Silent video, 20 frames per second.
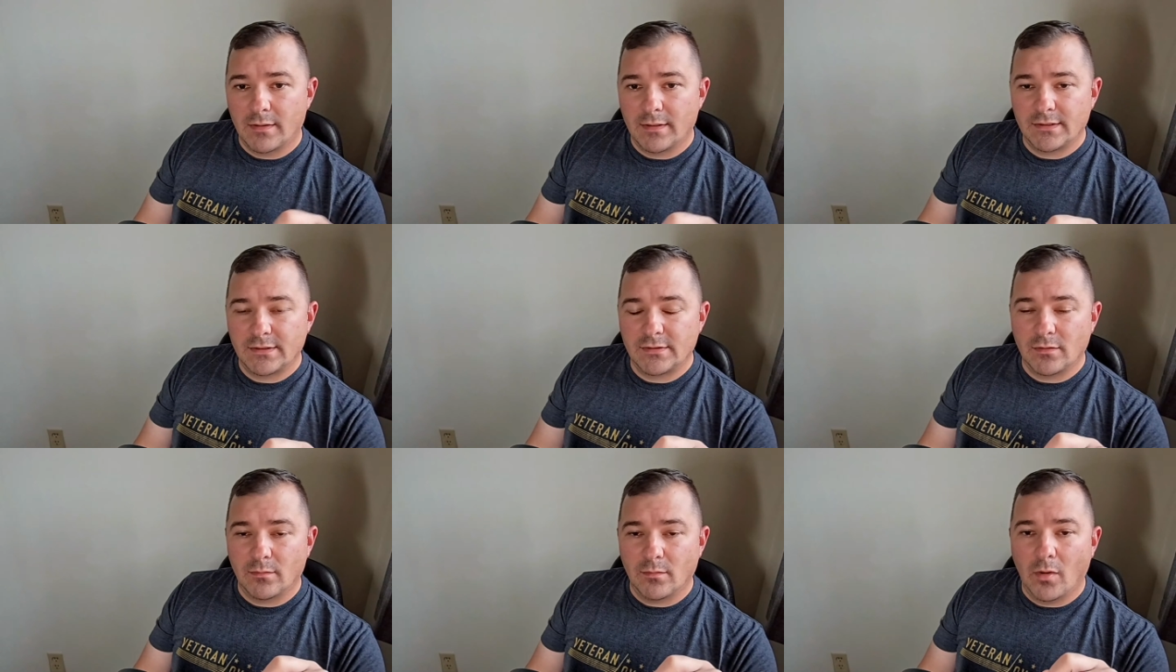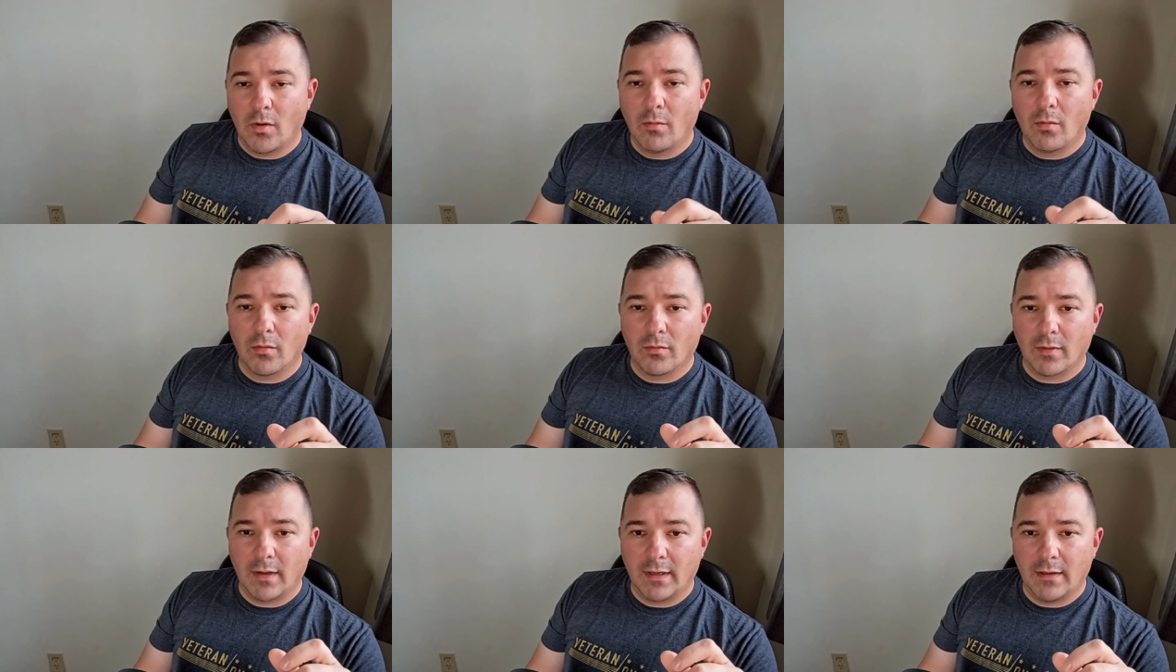digital
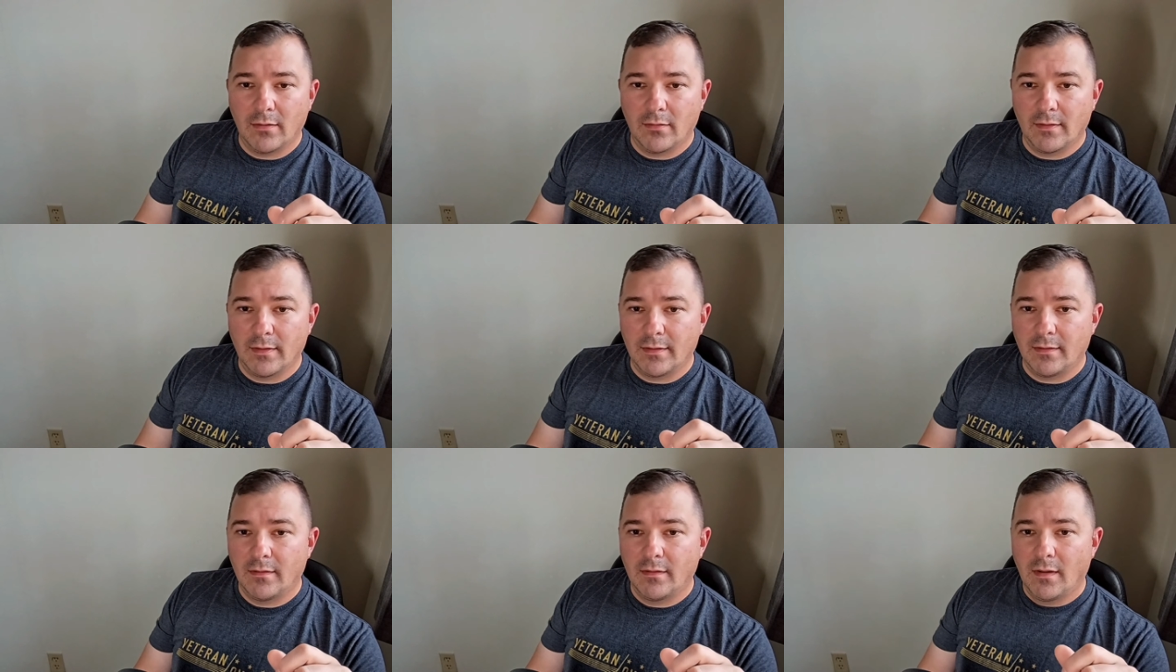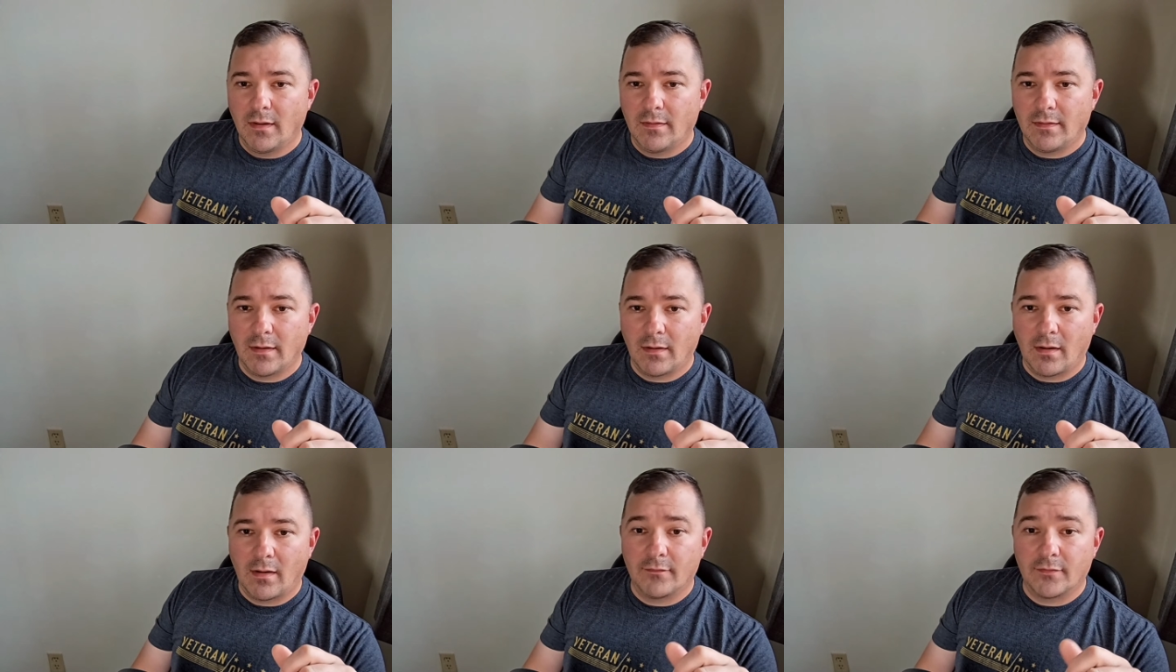mobile radio that
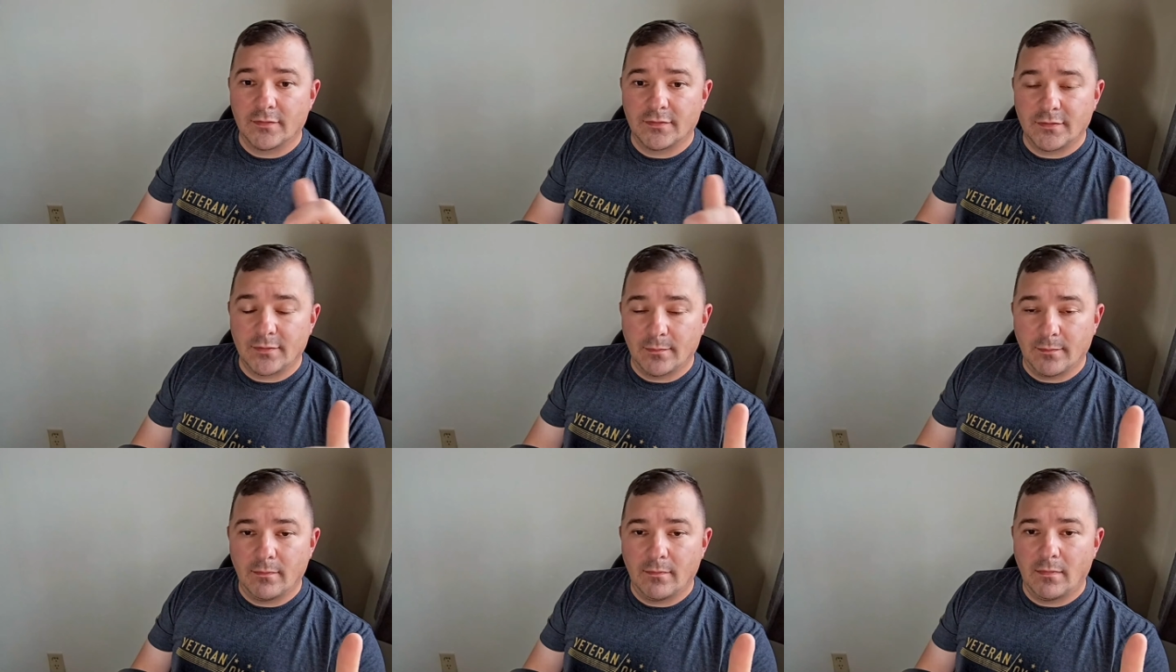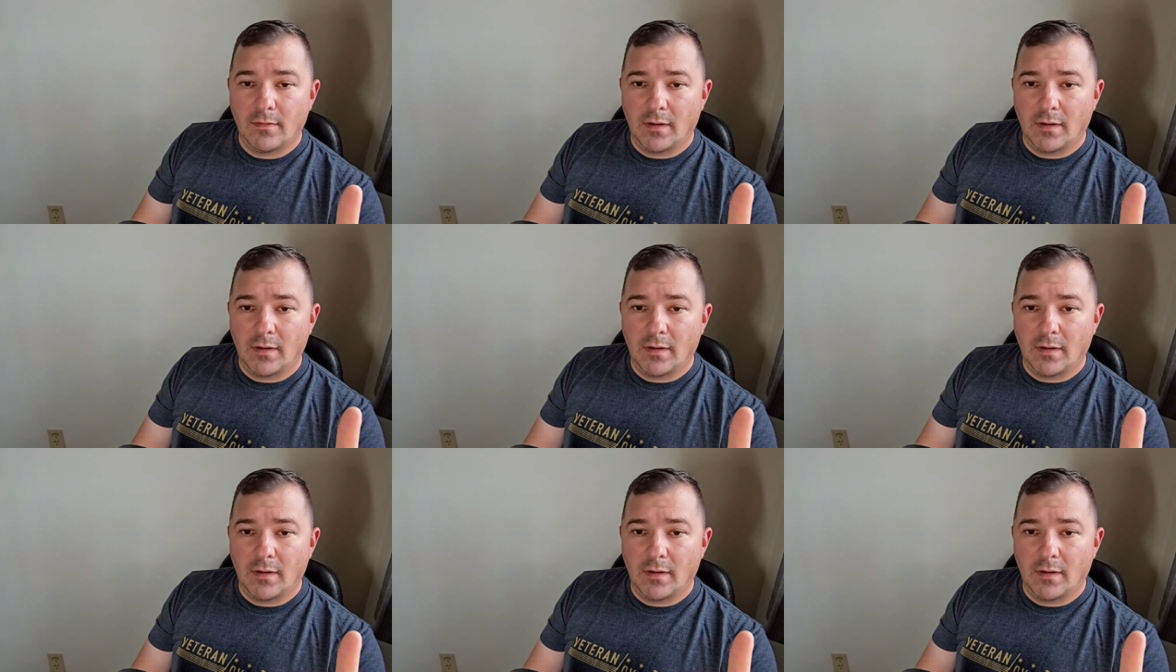offers some